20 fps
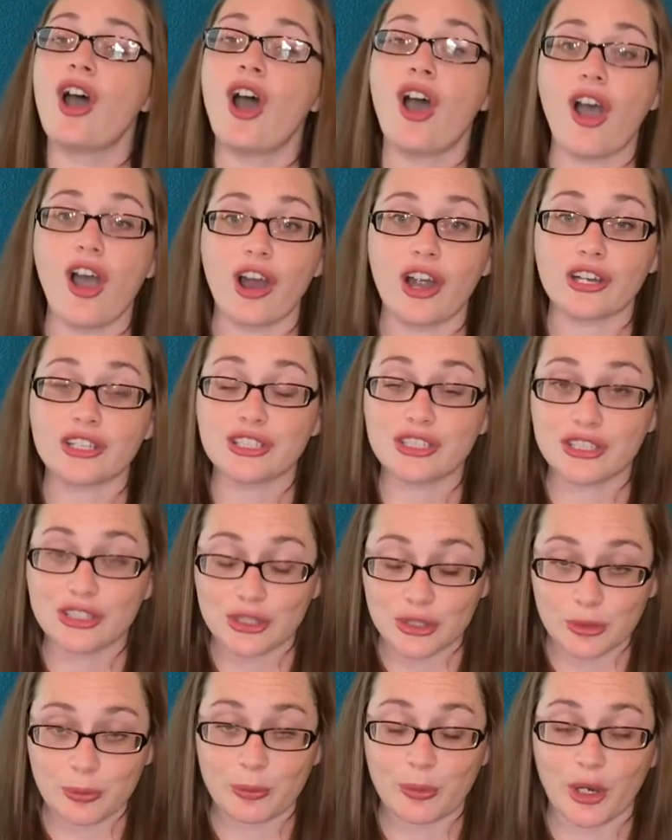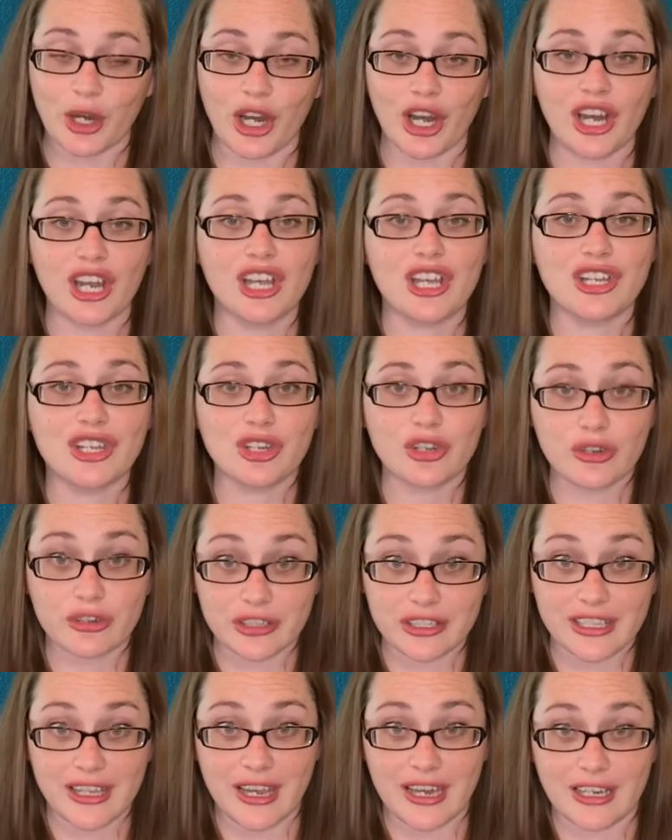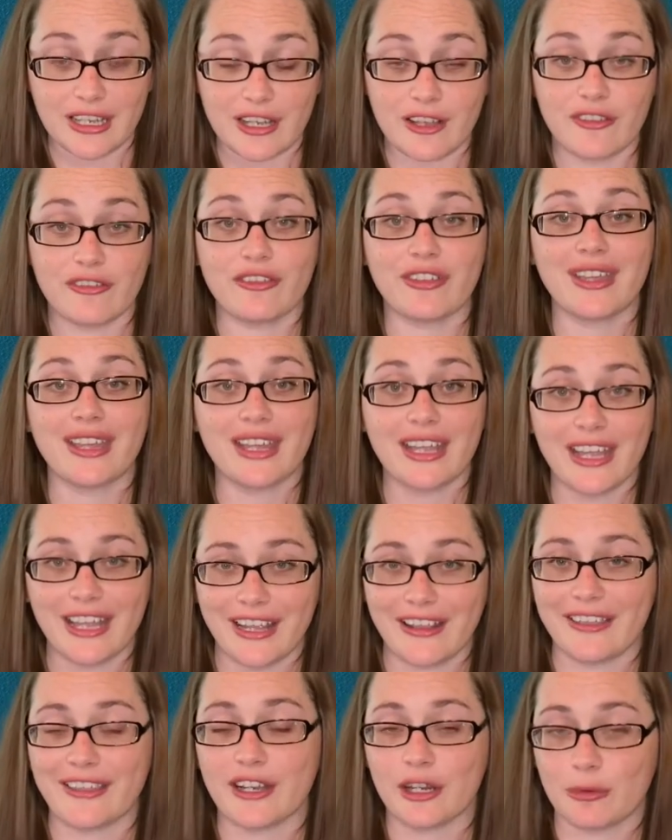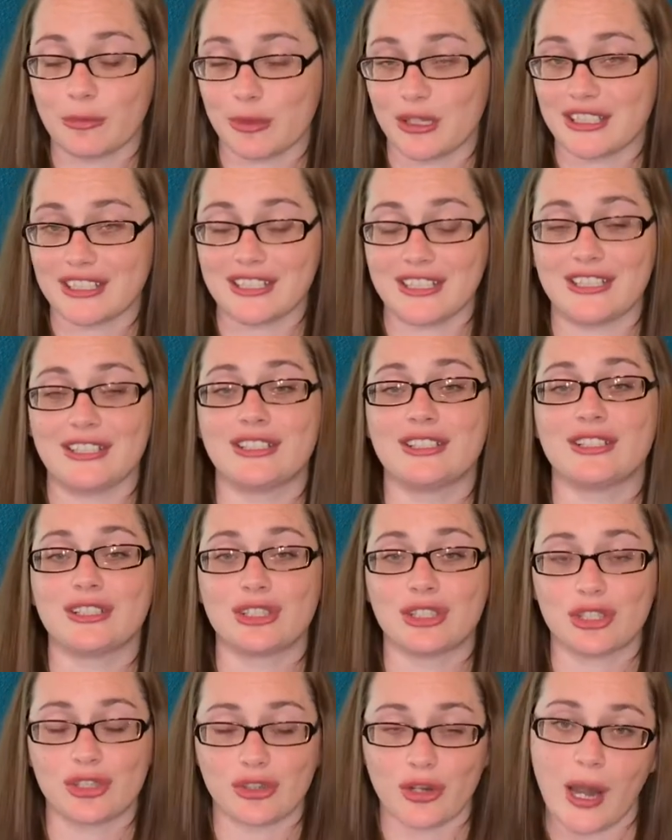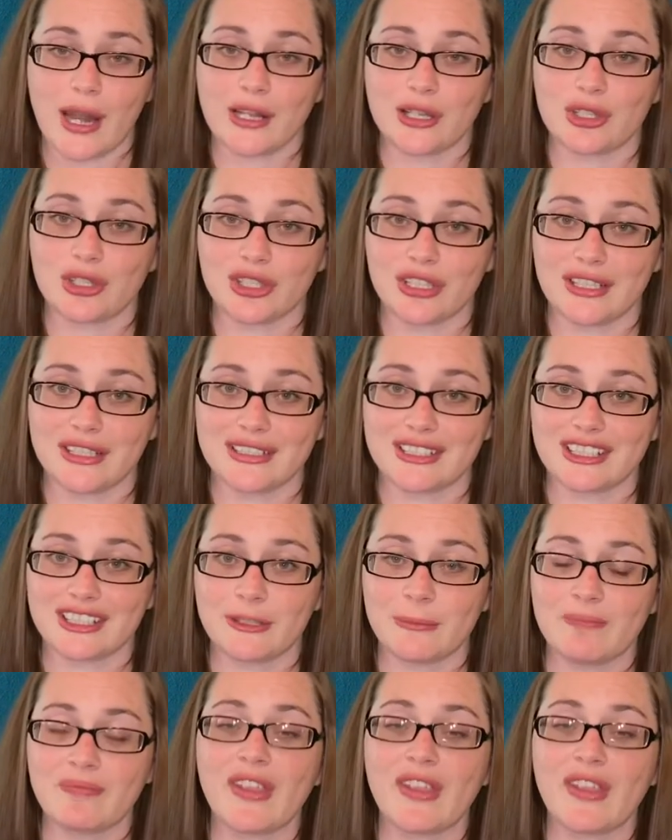are super creative in their business strategies.